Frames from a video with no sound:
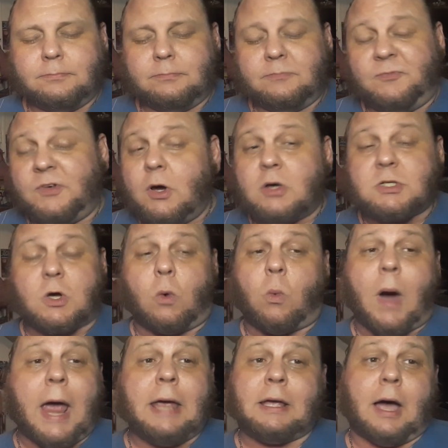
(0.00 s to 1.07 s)
If he was a
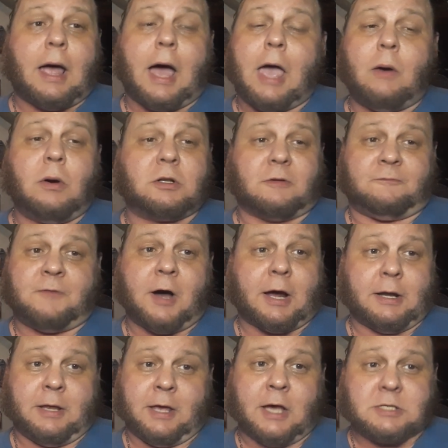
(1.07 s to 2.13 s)
white guy, I wouldn't have
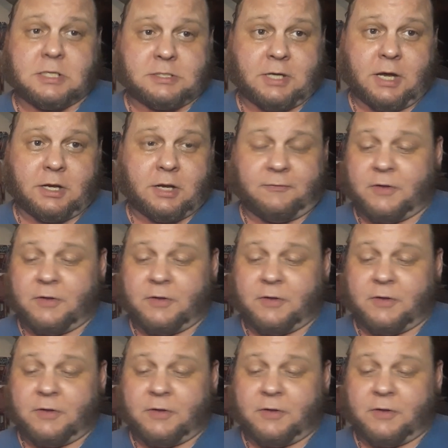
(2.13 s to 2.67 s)
fucking hesitated.